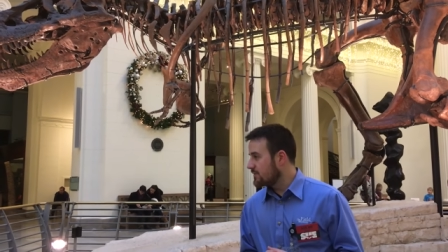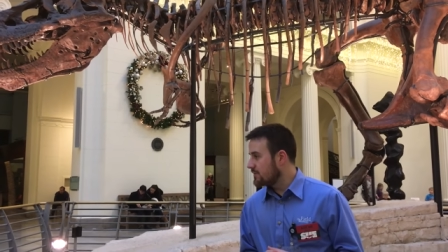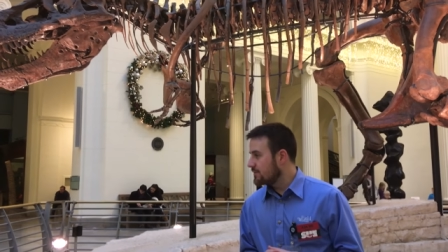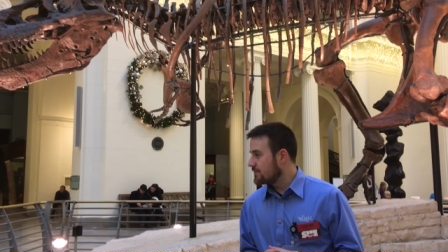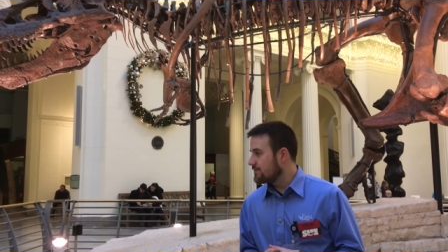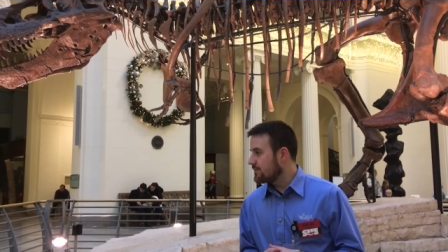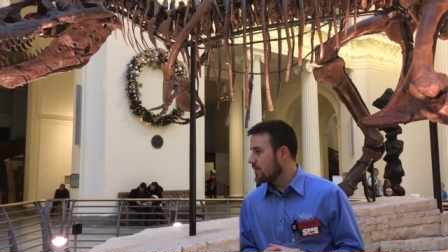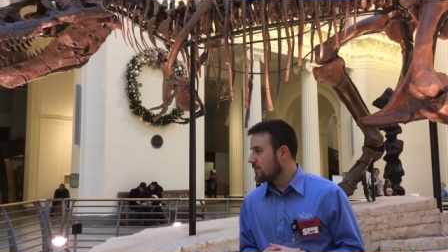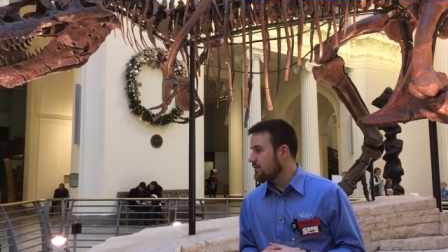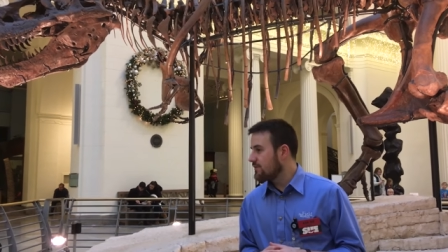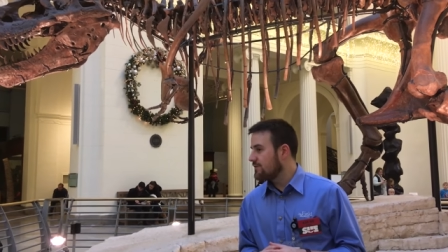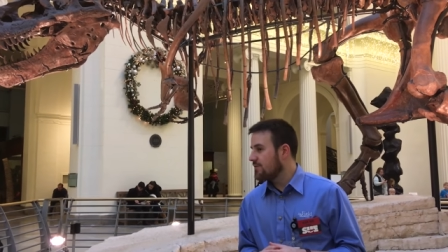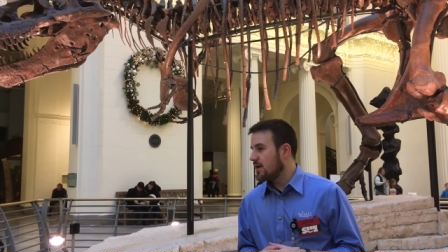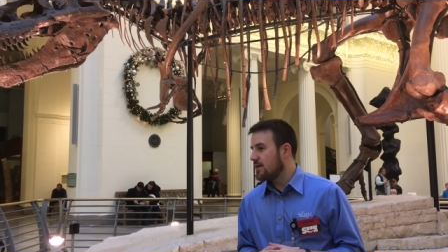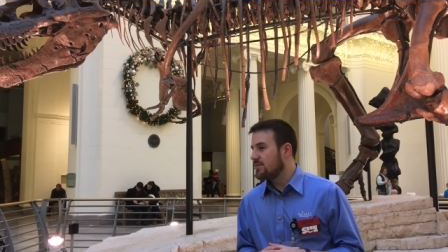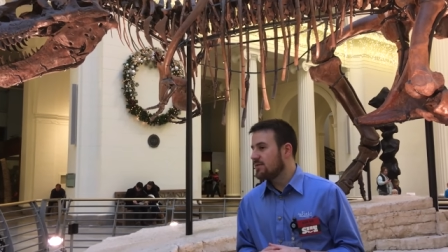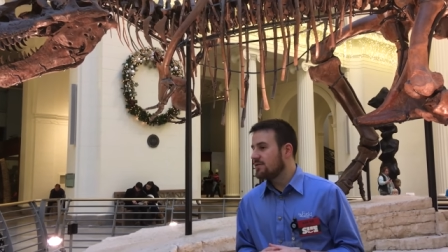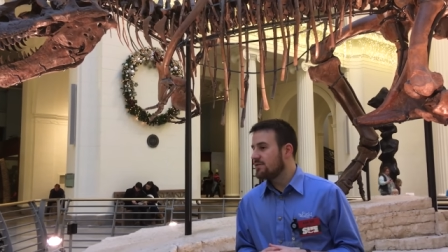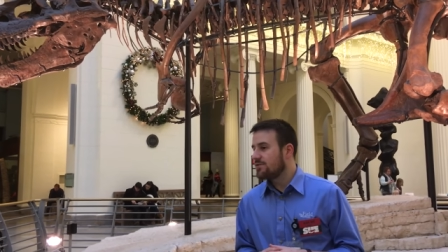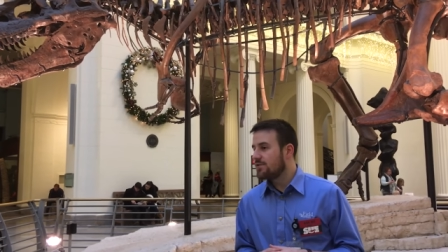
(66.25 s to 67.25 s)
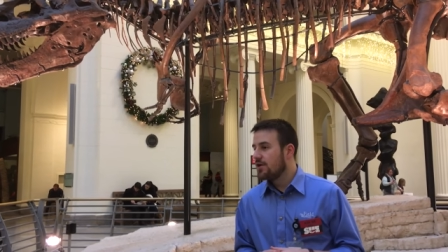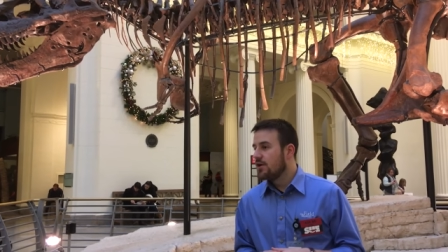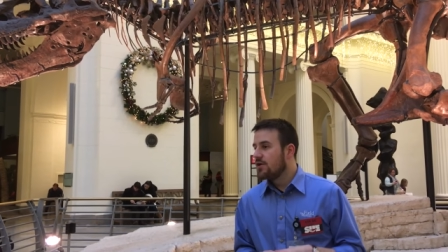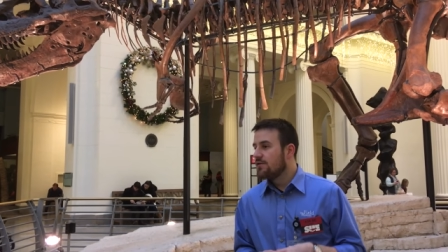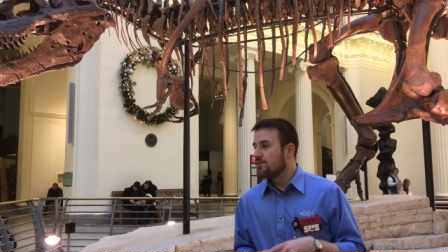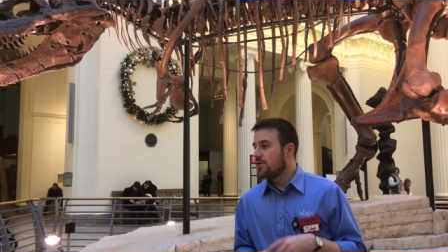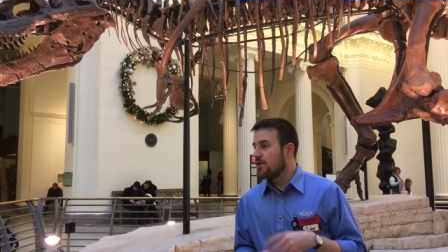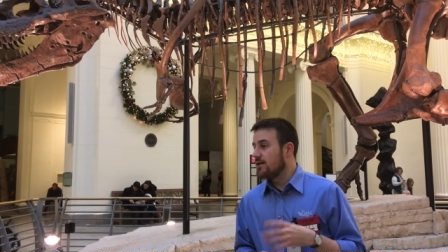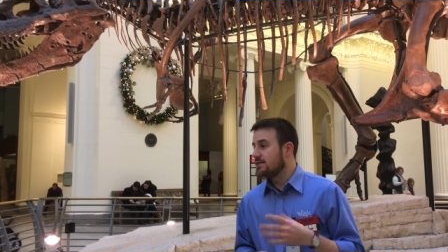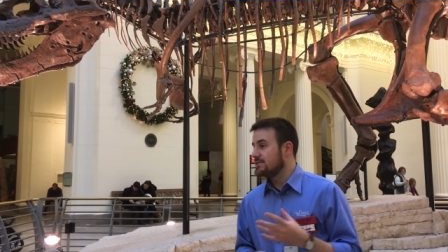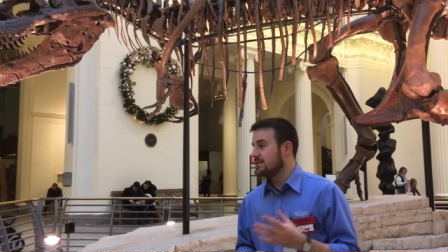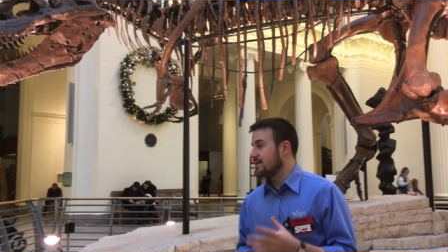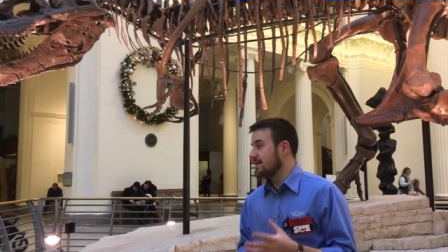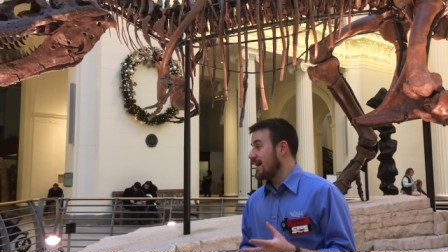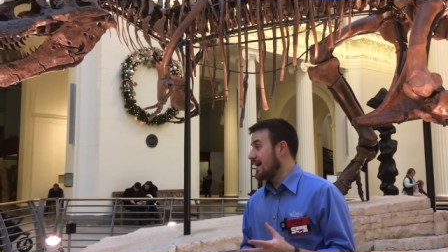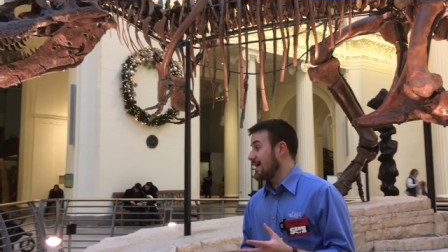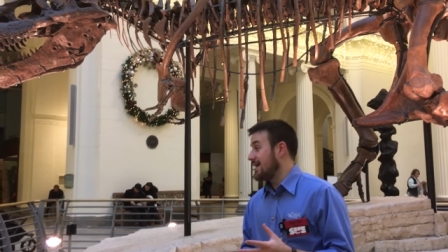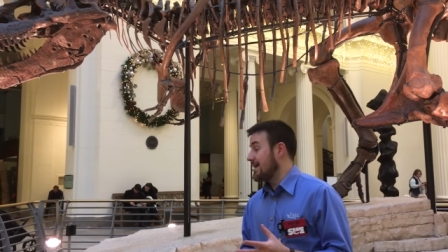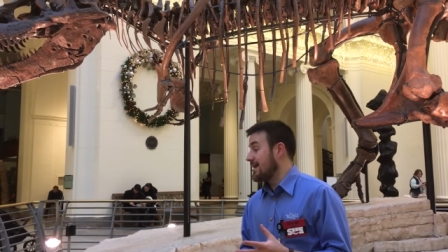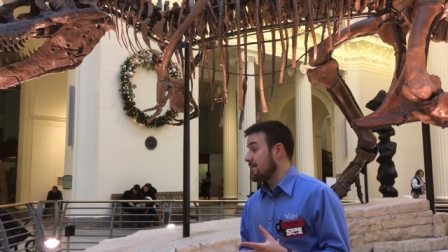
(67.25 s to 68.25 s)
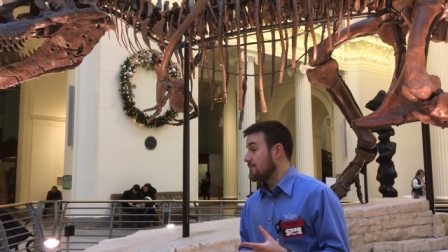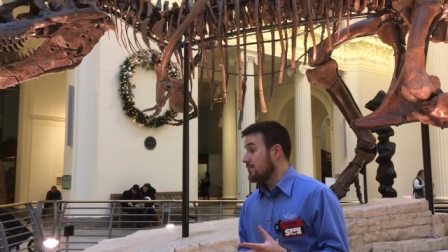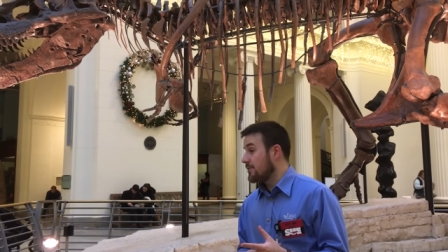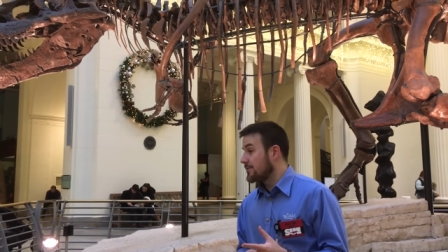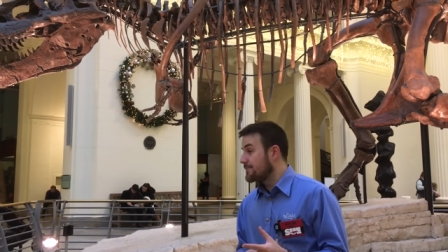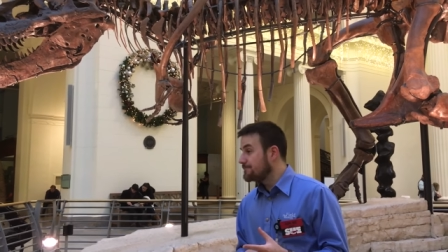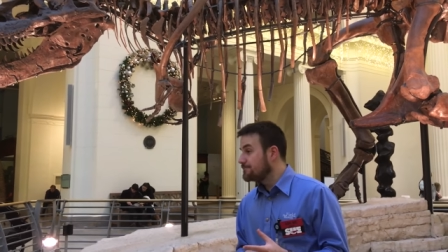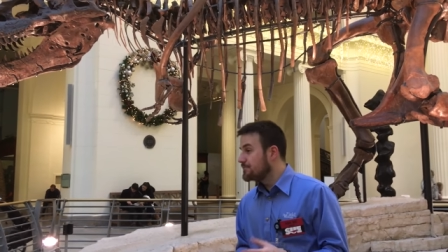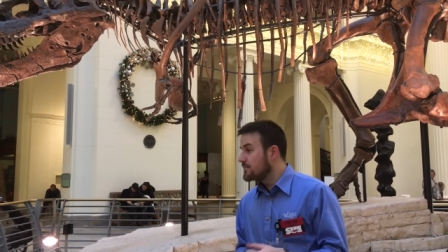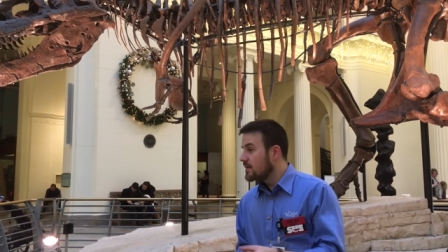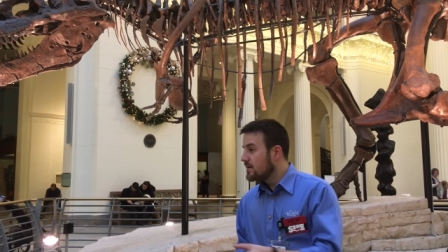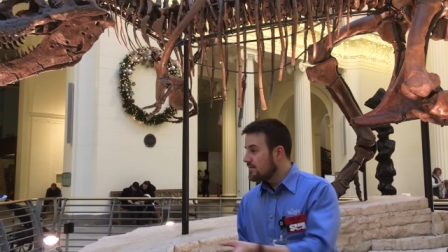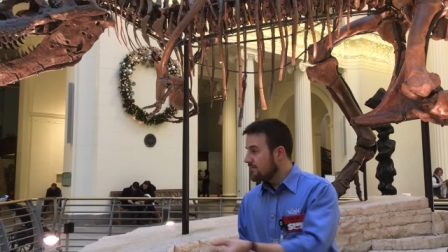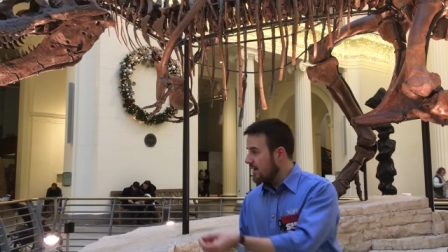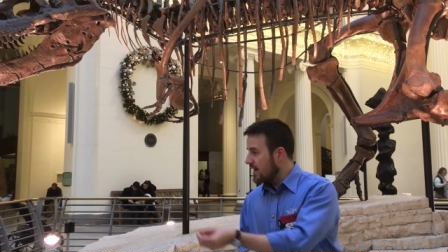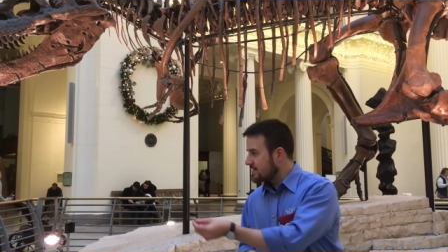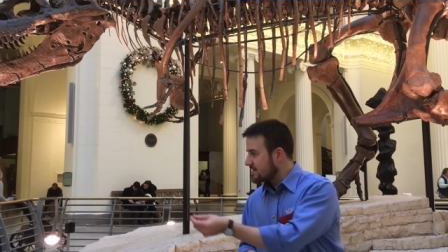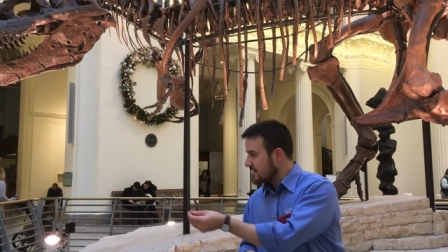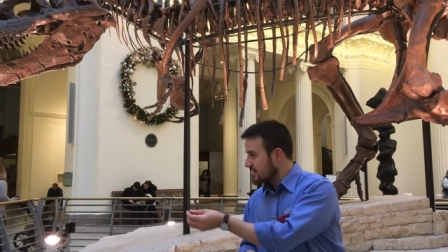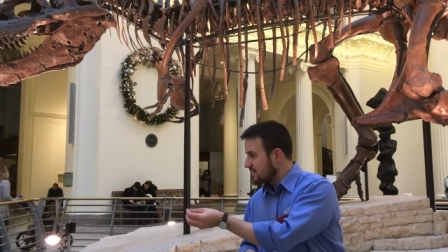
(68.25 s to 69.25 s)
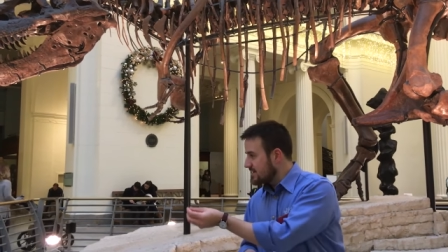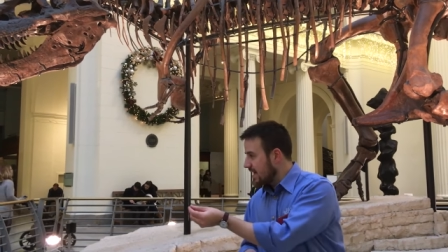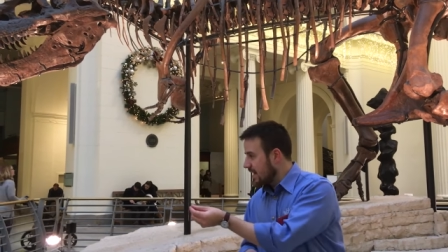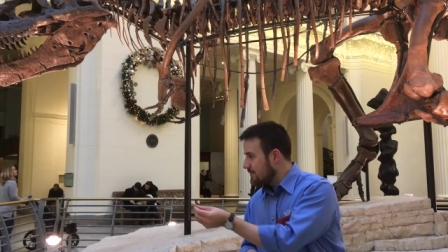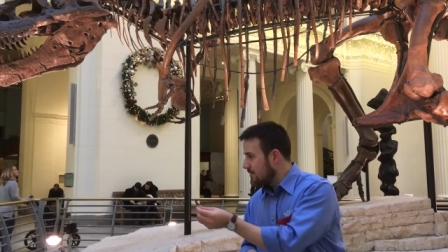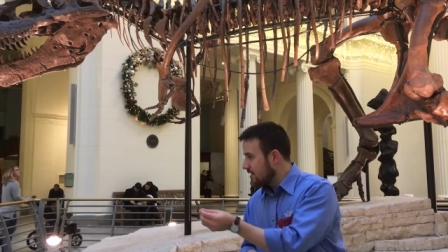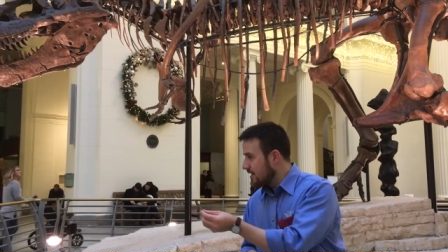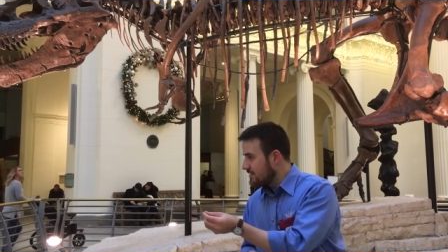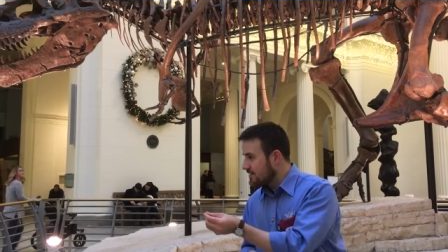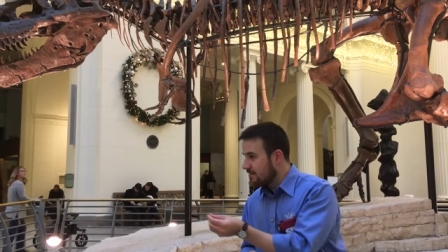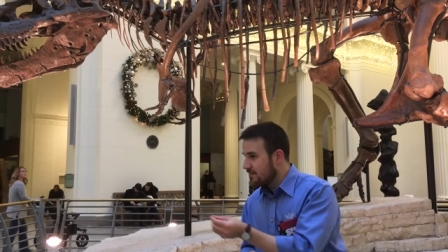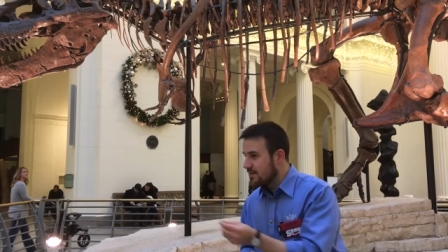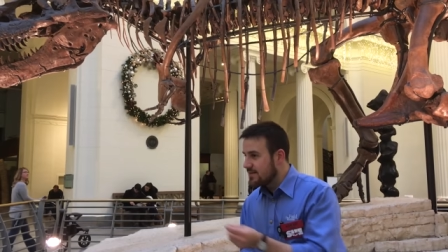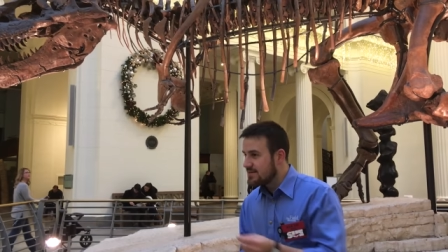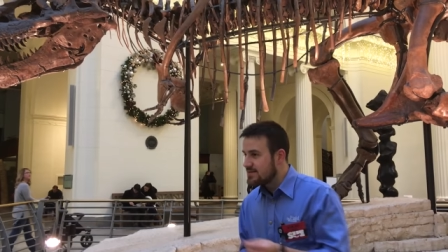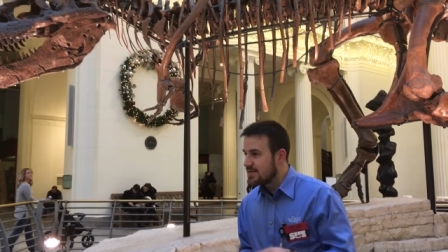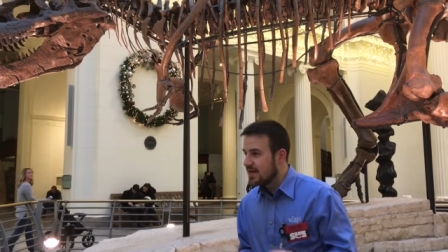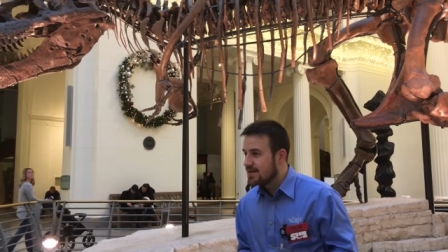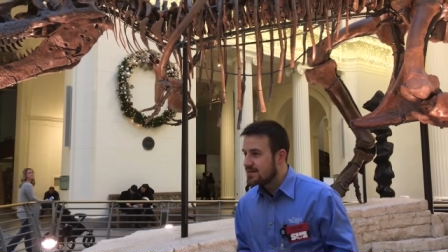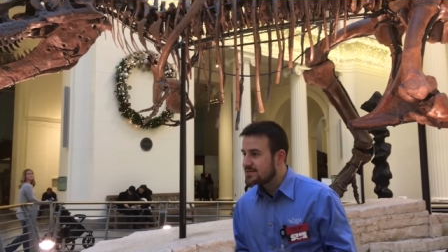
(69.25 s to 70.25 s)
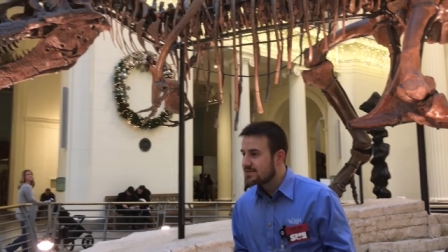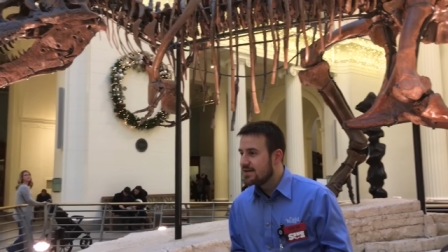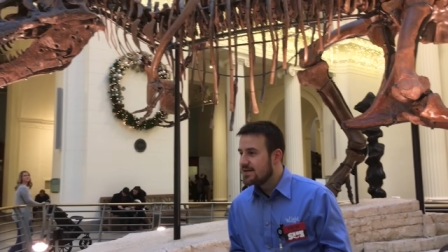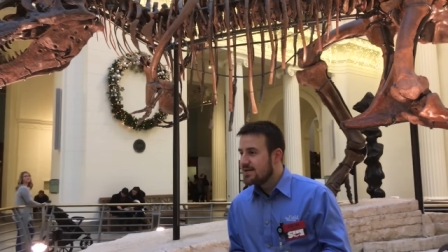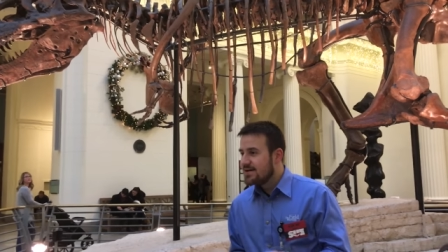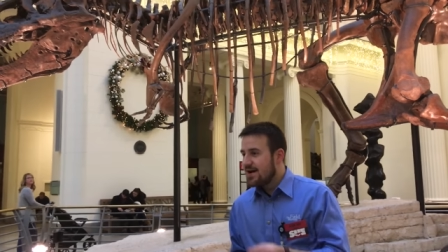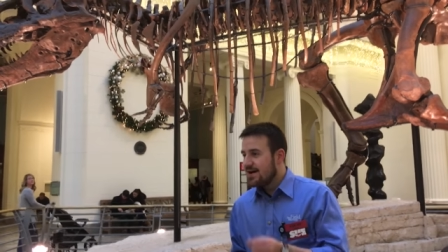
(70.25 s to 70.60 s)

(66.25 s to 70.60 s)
She was most famous for hunting amber, fossilized amber, like little insects.